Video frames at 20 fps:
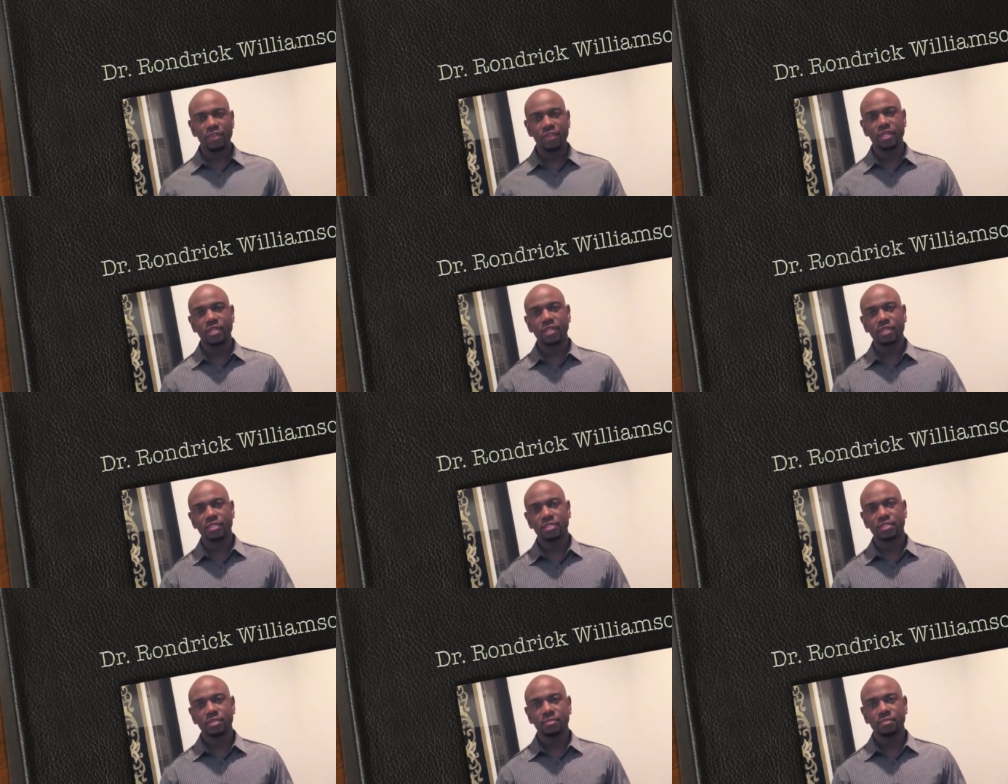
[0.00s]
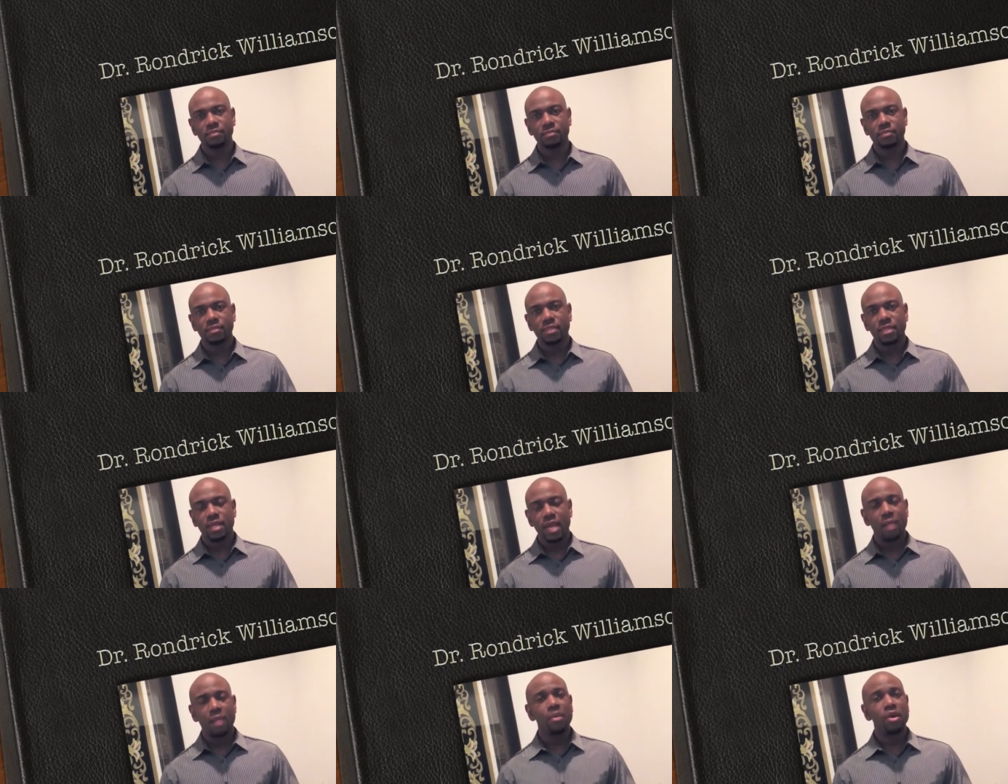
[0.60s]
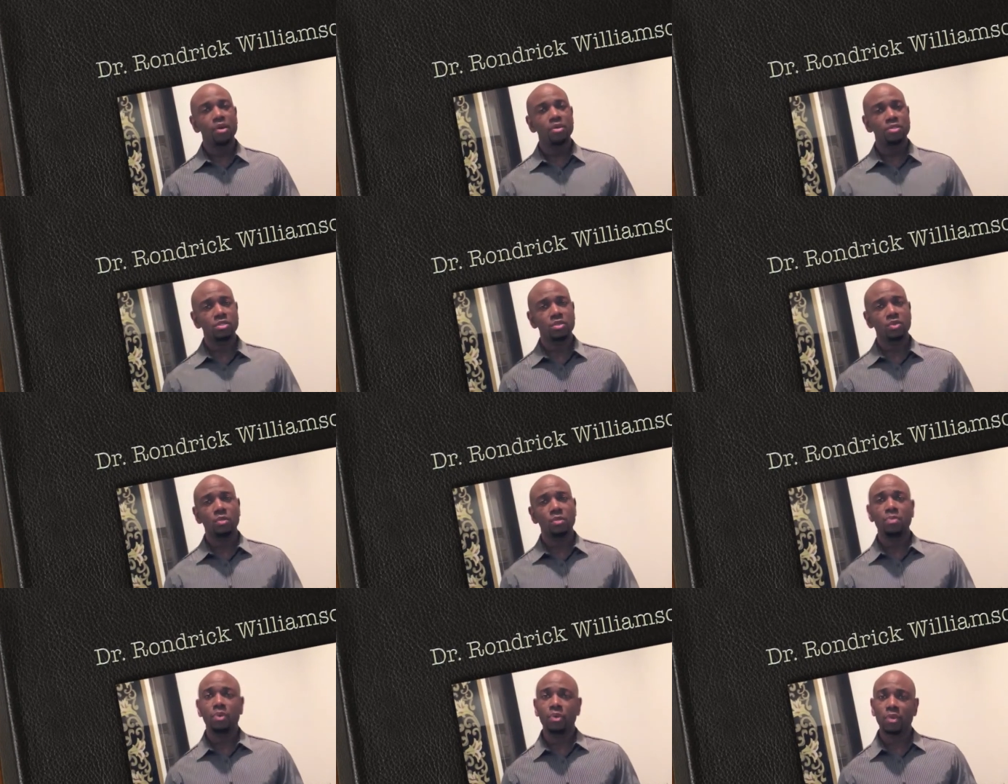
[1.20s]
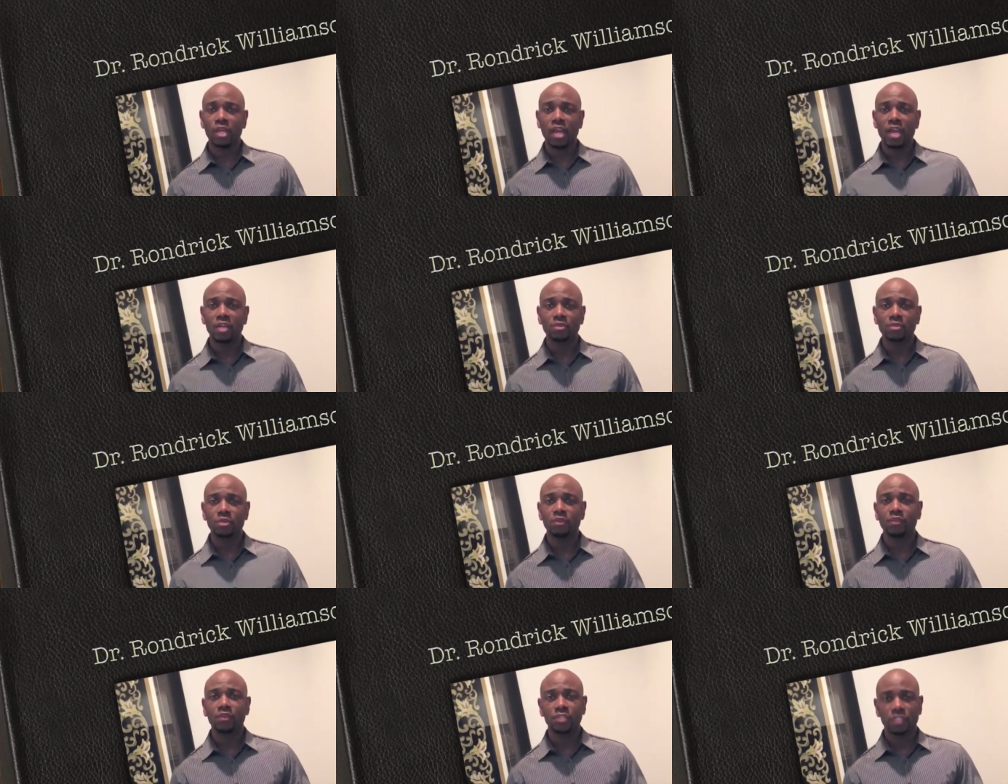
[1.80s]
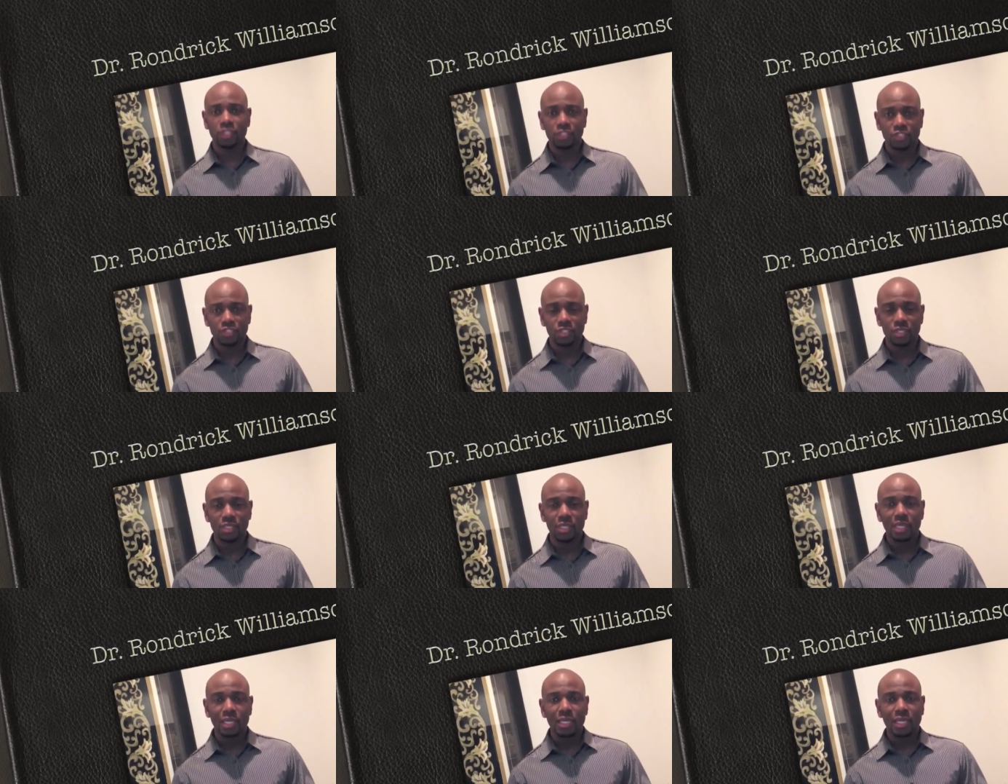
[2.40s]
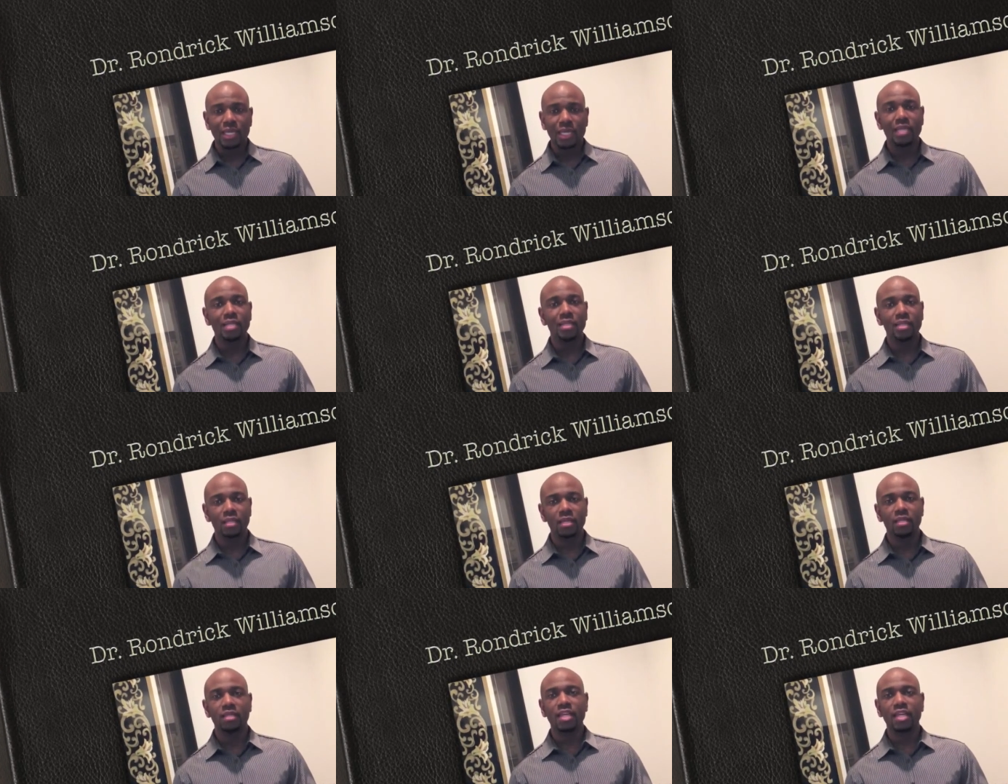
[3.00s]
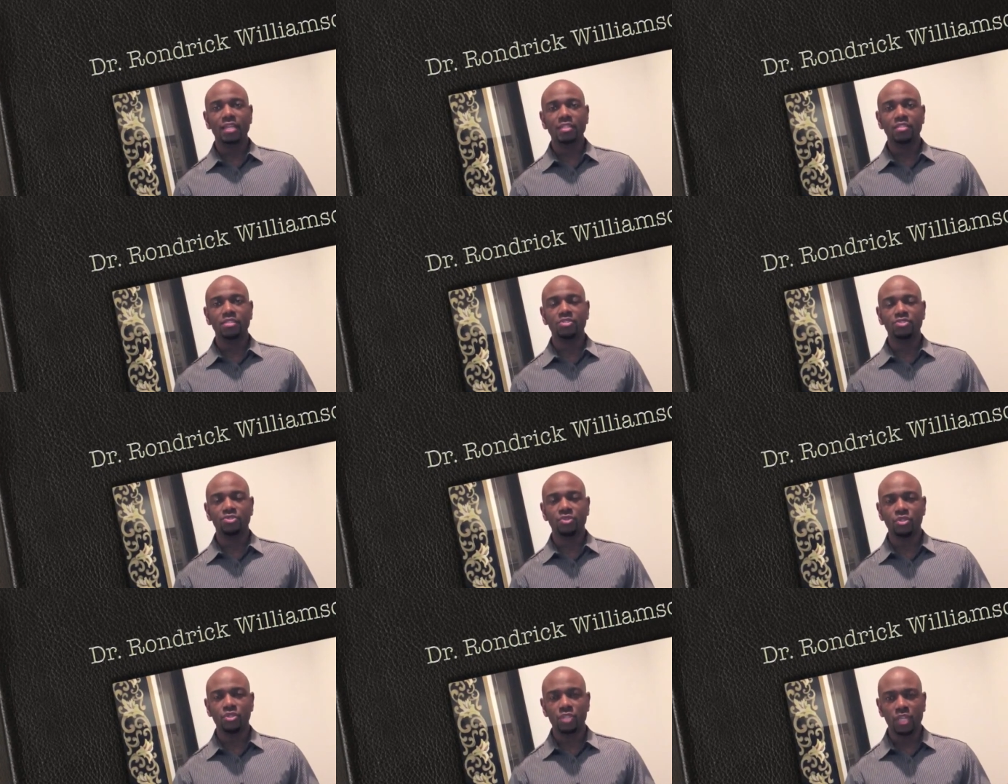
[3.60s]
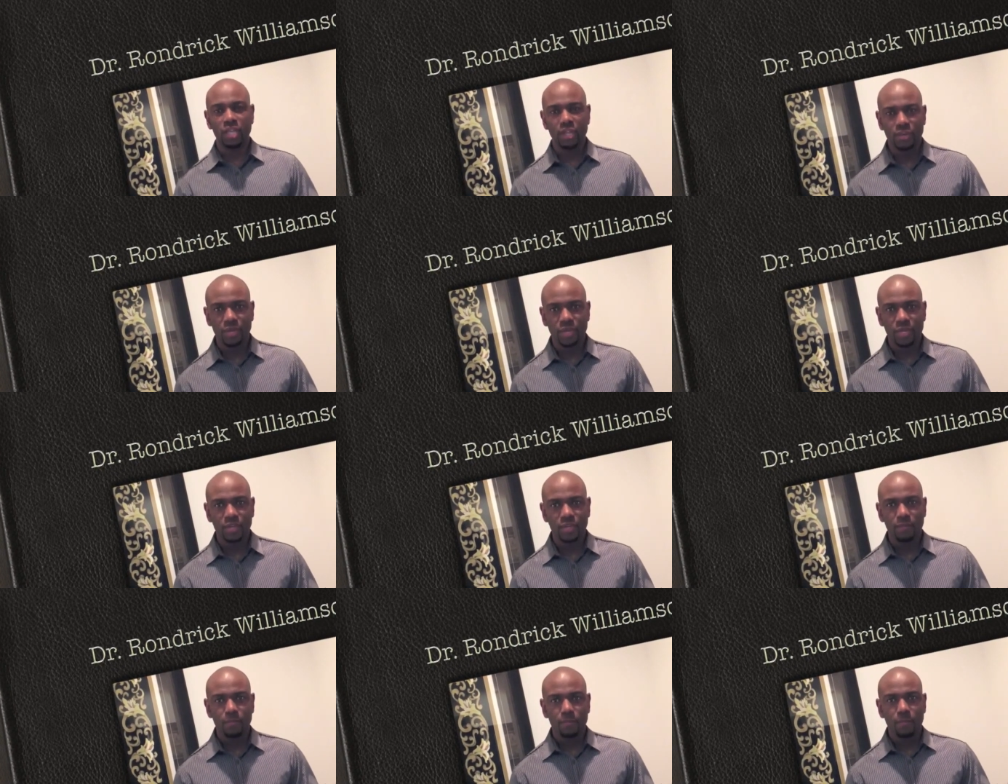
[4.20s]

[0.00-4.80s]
fitness. I'm also a podiatric physician in the Atlanta, Georgia area.